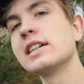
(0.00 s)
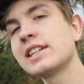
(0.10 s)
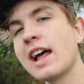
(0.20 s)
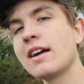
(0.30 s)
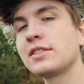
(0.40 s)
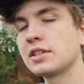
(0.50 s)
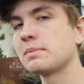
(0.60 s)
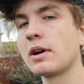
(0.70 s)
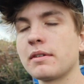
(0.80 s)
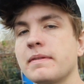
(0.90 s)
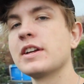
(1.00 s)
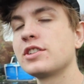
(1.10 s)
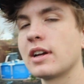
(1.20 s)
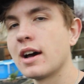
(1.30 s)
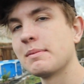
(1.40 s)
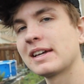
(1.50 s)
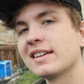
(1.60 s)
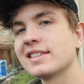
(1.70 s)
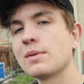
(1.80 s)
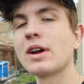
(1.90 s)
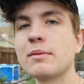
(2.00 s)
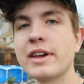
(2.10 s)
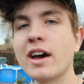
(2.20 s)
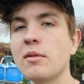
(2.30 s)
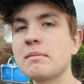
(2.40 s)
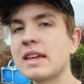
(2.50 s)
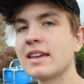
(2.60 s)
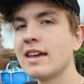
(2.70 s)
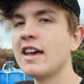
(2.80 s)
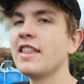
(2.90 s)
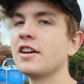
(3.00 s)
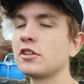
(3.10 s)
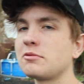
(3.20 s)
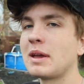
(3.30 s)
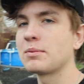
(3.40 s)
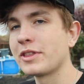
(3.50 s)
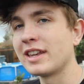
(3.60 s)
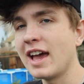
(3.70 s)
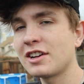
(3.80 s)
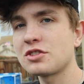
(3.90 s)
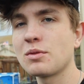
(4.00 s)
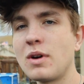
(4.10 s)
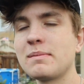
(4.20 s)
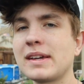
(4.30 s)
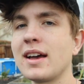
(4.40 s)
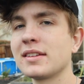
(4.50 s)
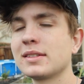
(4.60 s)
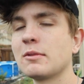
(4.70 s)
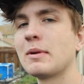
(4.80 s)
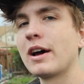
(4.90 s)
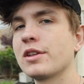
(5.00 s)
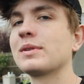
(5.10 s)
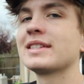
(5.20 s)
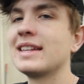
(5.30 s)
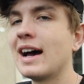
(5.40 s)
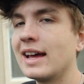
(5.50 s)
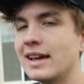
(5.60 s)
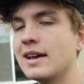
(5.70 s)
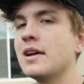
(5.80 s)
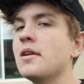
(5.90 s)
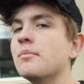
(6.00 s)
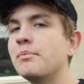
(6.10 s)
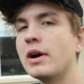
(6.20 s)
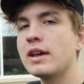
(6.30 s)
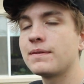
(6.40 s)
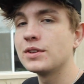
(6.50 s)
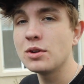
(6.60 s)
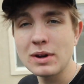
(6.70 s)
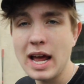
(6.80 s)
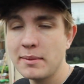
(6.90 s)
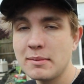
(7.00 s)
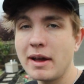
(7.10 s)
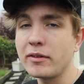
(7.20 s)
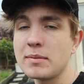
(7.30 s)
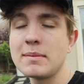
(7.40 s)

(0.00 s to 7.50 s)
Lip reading: Shout out to Smart Fish because they were able to help me. They hooked me up with an extra one because some of my other ones died. But if you do want to happen to buy from